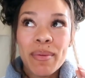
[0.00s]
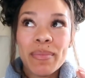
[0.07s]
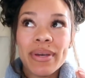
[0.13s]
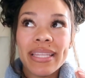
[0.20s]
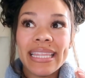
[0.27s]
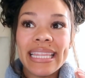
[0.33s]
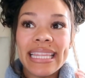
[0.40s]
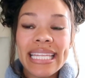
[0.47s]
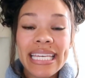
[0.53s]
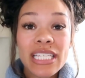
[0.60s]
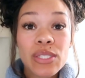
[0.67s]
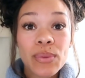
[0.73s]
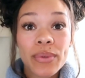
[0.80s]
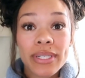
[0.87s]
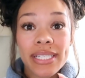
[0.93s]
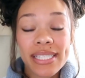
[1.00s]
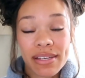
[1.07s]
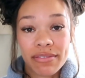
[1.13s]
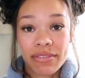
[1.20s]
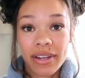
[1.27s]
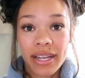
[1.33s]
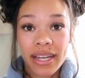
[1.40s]
but these were
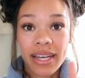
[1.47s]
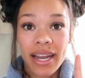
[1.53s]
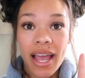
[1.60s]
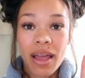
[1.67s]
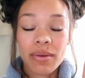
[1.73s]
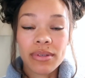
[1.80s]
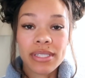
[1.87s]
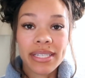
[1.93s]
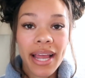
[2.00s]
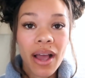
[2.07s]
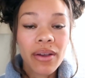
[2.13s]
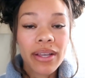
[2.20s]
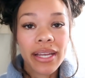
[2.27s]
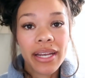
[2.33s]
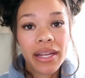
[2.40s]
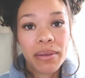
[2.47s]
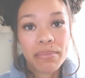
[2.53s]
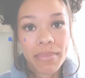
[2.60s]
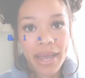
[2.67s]
different. I was now getting